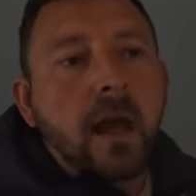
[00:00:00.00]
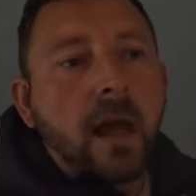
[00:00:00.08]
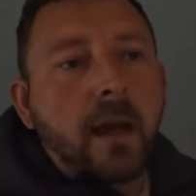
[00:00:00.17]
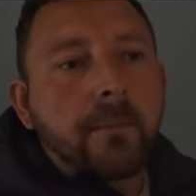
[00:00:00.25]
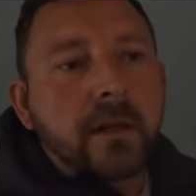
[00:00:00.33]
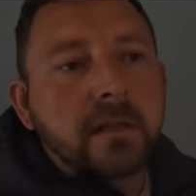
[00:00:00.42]

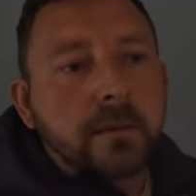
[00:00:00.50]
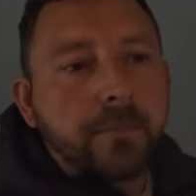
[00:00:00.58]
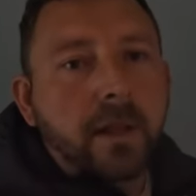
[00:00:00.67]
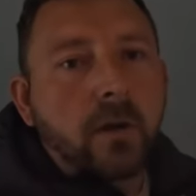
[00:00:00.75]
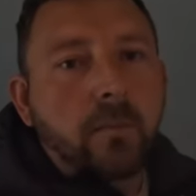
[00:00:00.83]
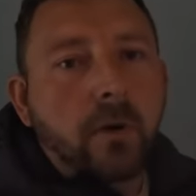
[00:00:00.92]
um, it's a
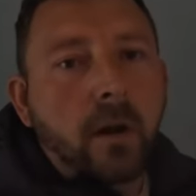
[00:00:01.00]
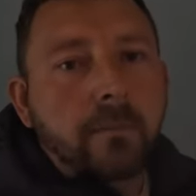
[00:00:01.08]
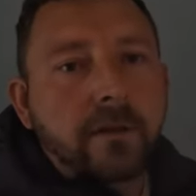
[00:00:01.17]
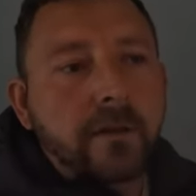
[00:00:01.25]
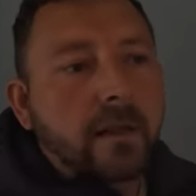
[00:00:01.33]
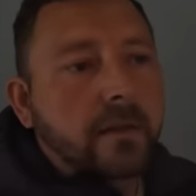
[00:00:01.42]
big old
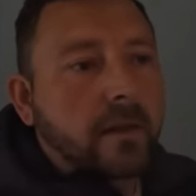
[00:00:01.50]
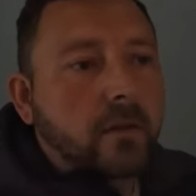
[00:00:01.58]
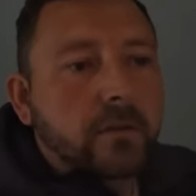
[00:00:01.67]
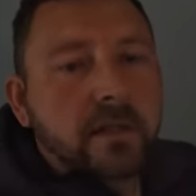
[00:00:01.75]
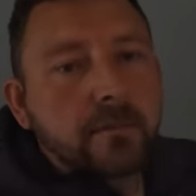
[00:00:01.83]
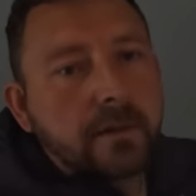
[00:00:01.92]
property and they
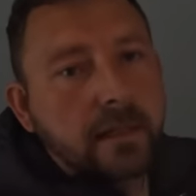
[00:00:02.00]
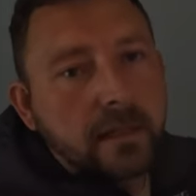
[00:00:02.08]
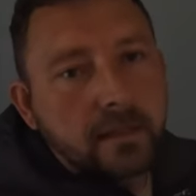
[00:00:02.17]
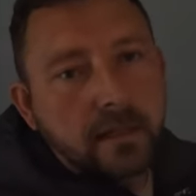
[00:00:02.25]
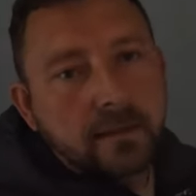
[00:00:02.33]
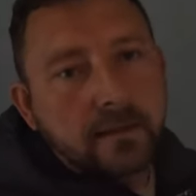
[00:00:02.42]
all need to be
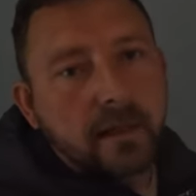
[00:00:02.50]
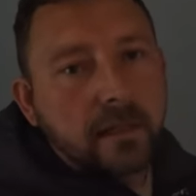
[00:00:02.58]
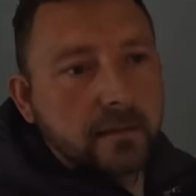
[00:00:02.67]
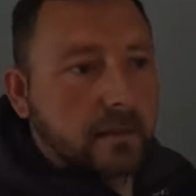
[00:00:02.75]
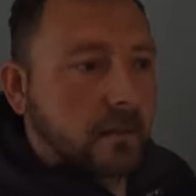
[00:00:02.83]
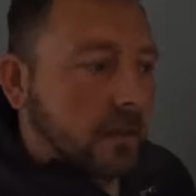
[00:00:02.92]

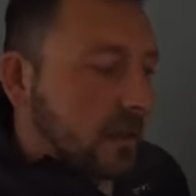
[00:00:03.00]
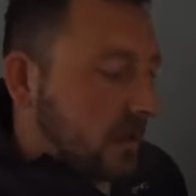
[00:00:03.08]
interlinked.